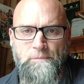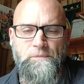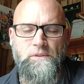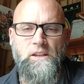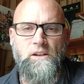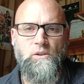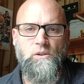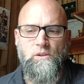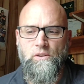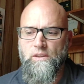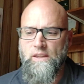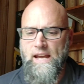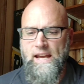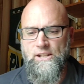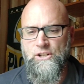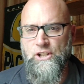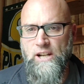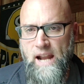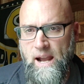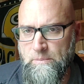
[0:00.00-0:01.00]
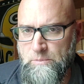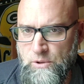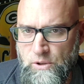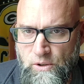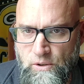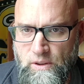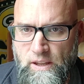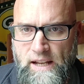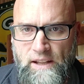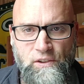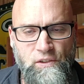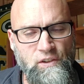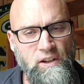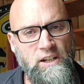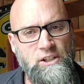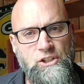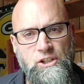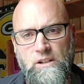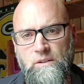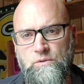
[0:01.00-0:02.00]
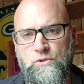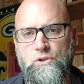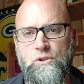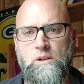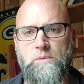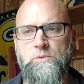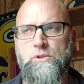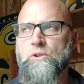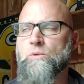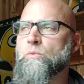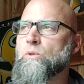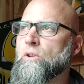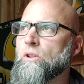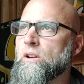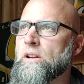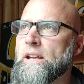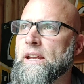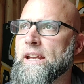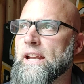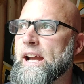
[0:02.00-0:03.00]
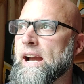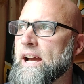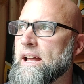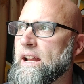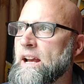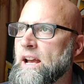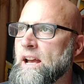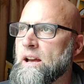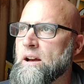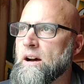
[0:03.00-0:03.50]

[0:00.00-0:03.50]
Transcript: the, that chapter, that section of scripture we're looking at,